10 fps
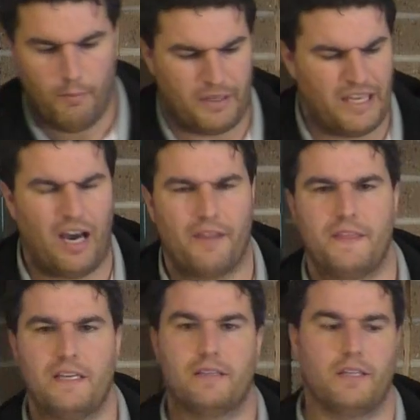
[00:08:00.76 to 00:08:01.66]
but yeah, I
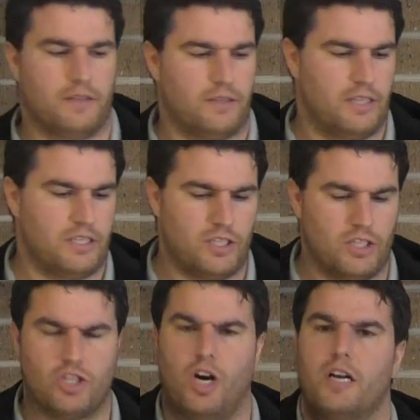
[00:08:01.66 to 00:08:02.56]
think that this
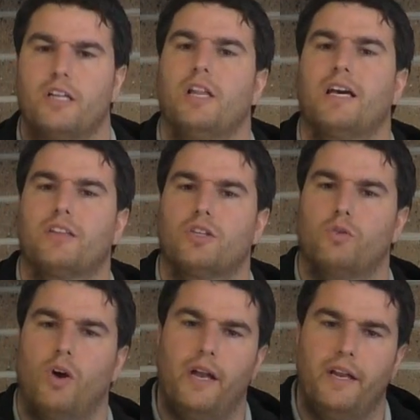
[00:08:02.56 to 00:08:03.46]
is kind of like the
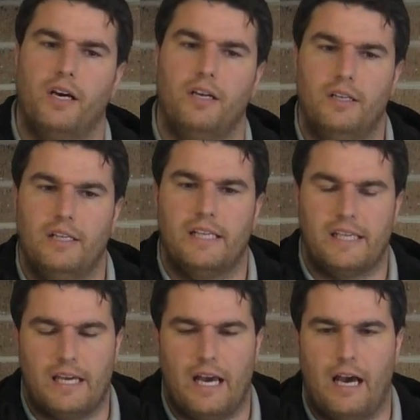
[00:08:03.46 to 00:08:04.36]
grinder,
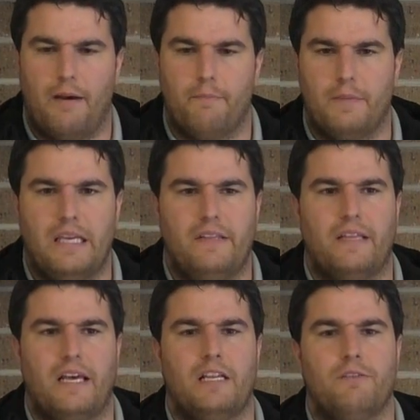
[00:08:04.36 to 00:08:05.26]
um, in
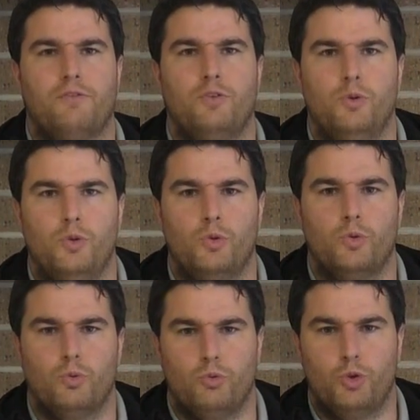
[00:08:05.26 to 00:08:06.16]
that if
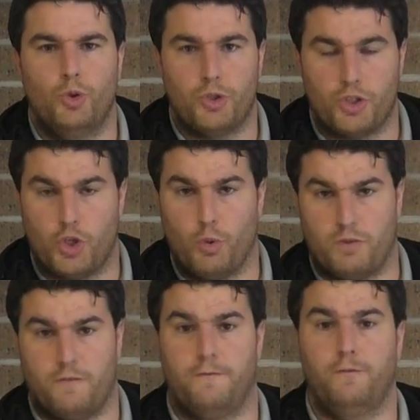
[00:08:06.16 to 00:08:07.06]
you use it to
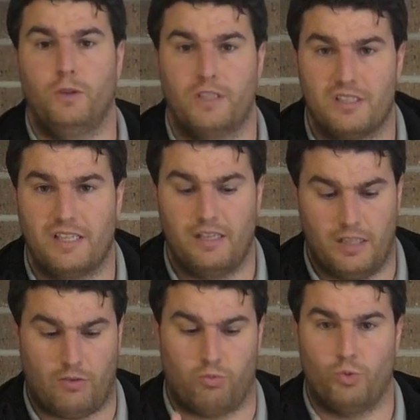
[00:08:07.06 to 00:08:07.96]
its full extent,
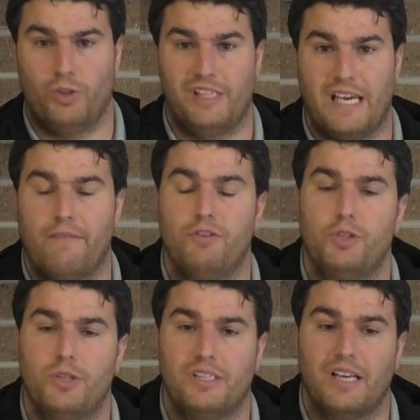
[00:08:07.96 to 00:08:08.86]
like really heavy
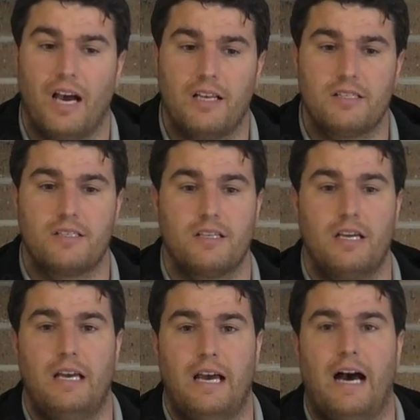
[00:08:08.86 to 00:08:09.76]
duty tasks,
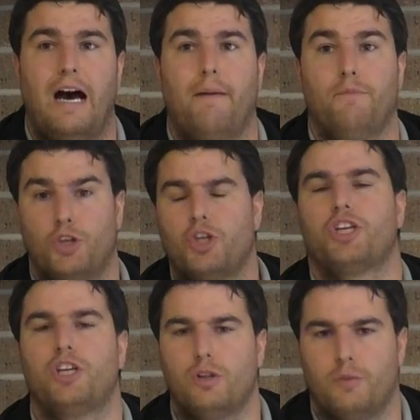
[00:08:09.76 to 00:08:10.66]
um, you're going
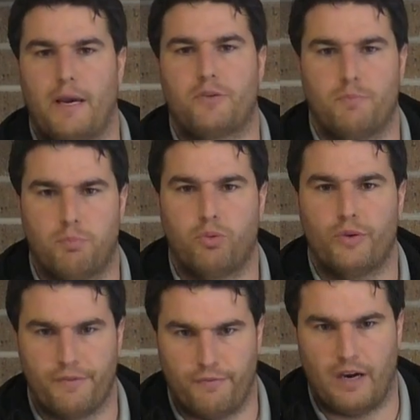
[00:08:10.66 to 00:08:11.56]
to kill the battery
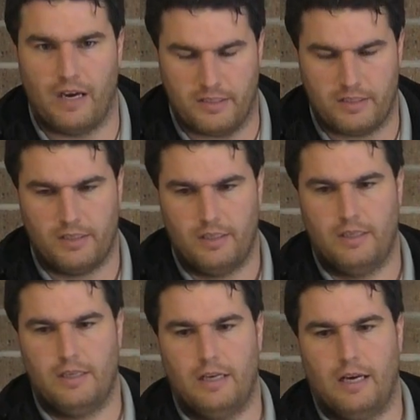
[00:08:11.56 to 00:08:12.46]
pretty fast
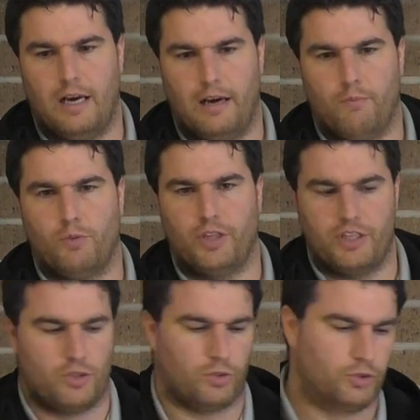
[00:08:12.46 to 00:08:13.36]
um, with
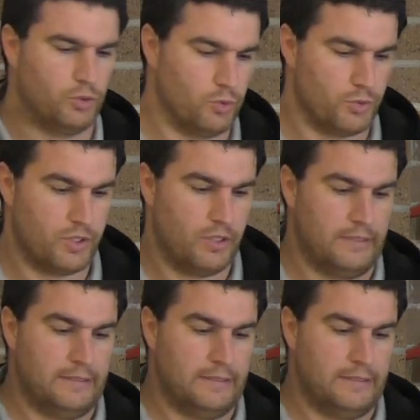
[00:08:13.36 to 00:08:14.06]
these sort of tools.